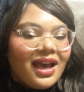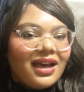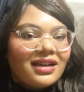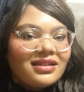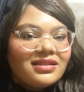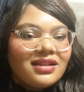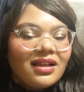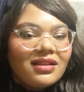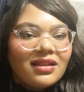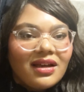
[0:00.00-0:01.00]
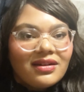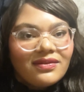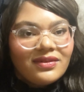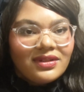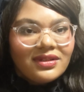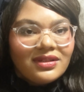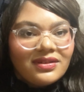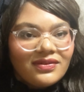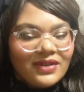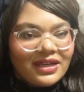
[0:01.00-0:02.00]
And a lot of the
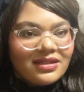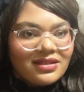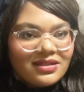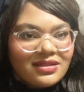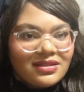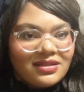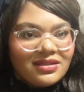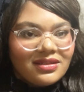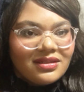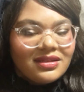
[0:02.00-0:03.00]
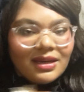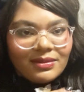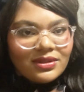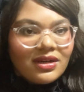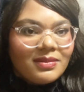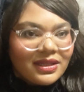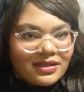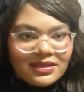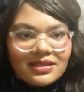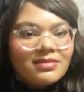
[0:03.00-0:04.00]
fans that were talking about
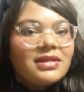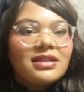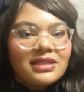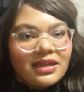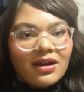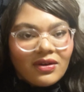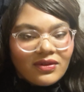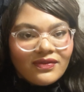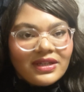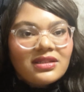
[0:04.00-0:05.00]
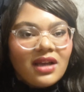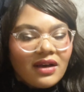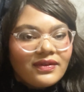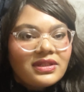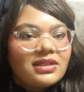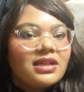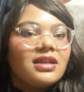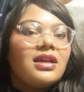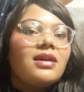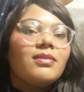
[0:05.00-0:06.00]
this, because I'm not going to say all the fans, obviously,
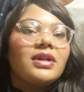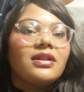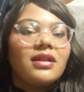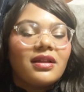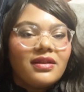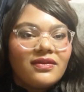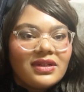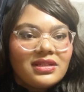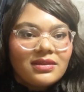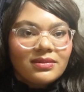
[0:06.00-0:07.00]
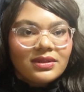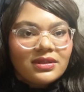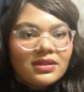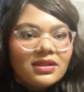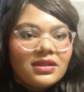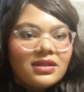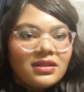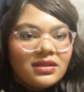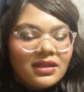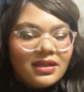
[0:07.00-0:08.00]
but a lot of the fans
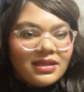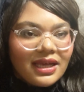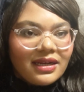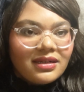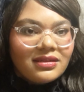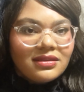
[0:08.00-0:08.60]
that